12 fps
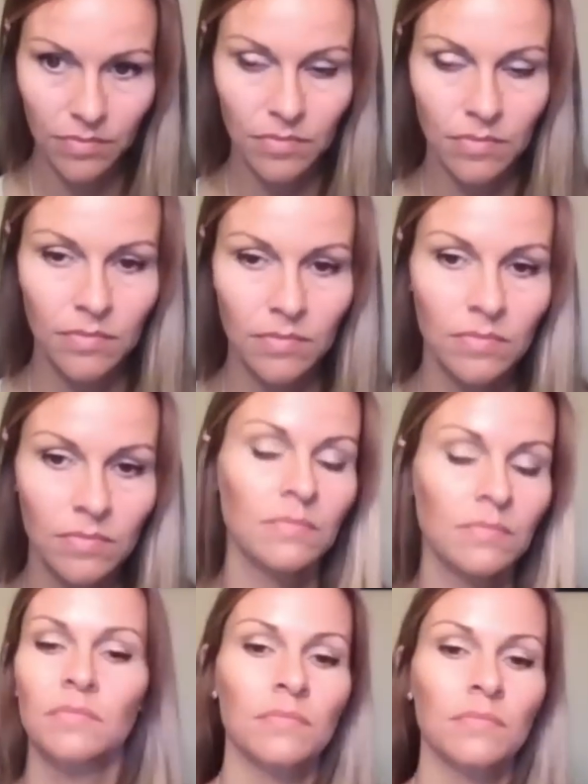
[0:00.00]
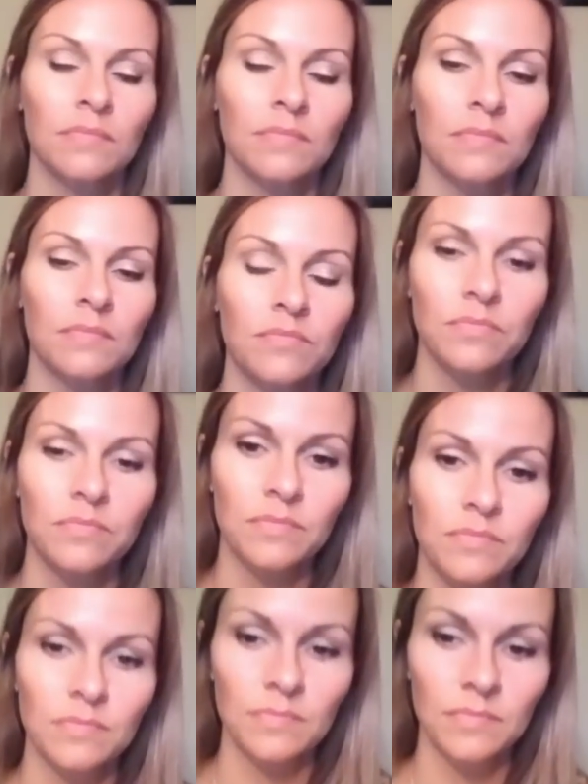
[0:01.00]

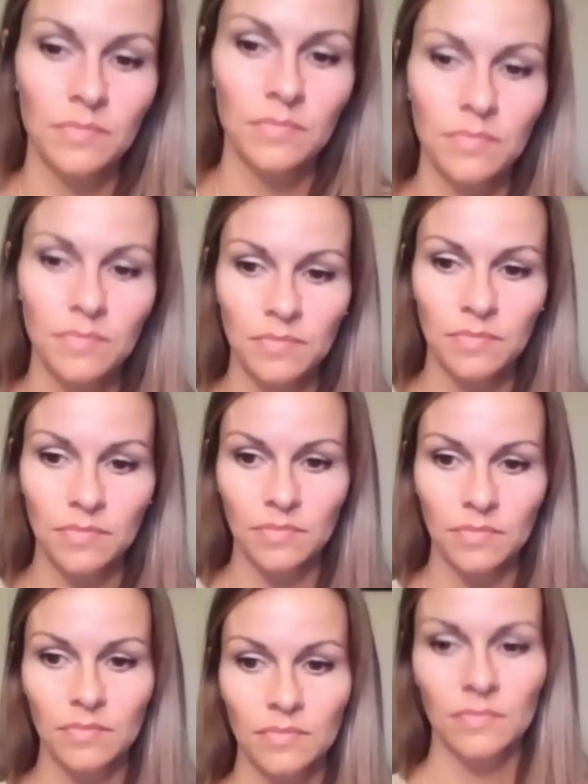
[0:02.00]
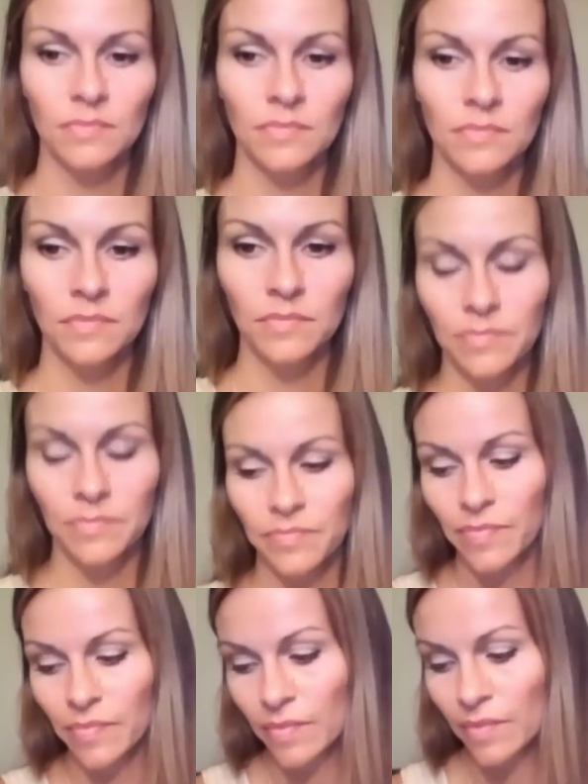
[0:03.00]

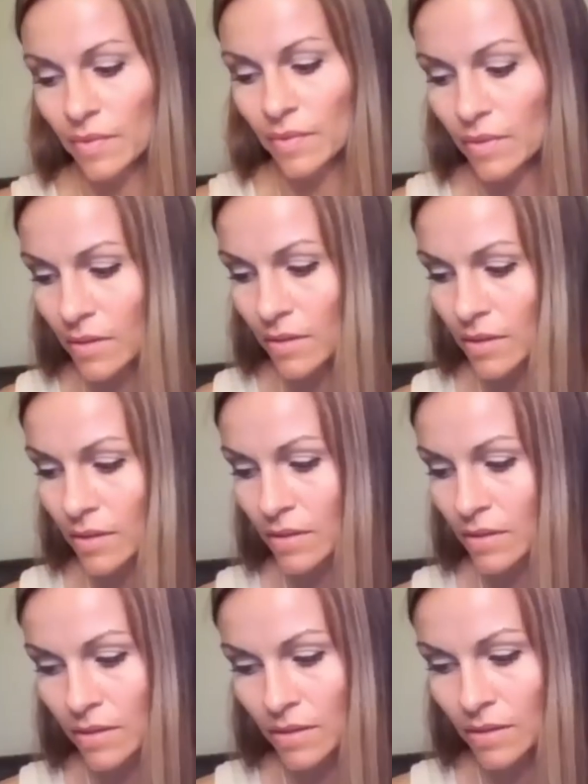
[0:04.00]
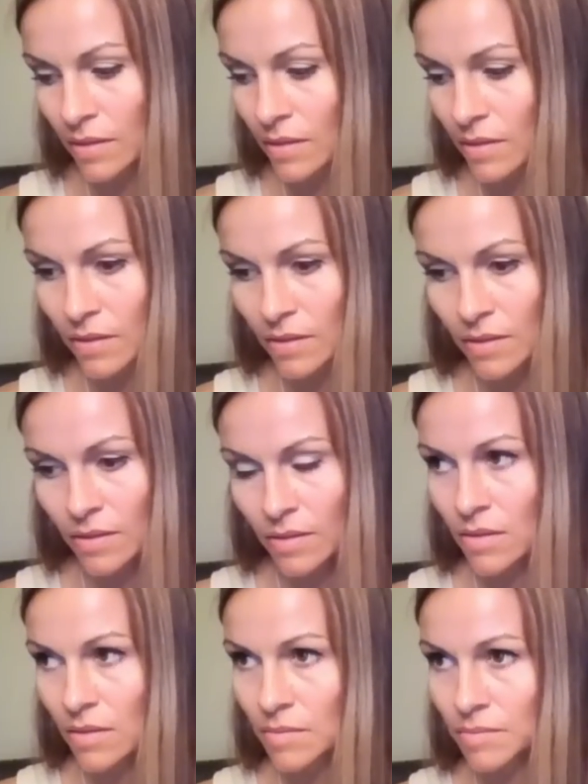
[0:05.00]

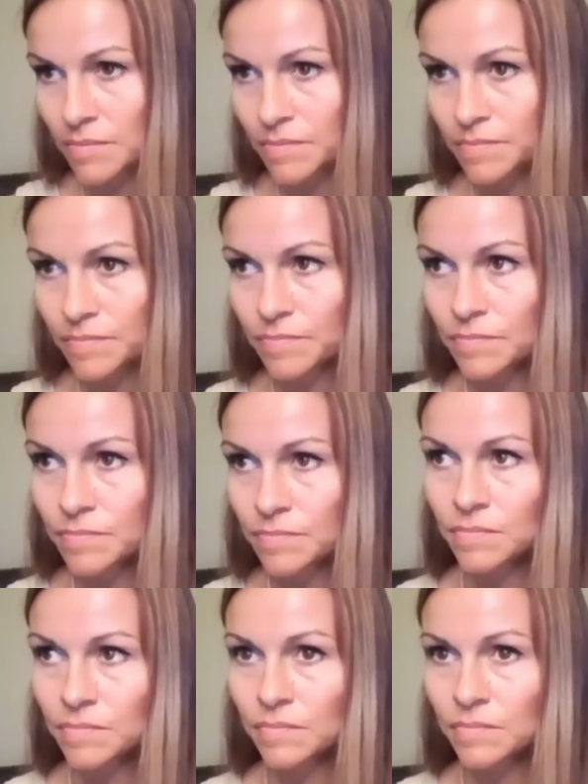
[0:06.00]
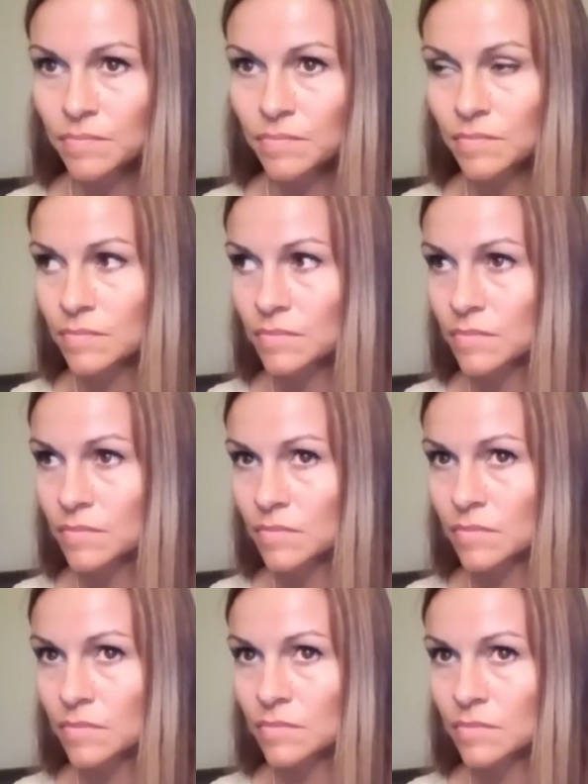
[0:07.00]
The person shown says nothing.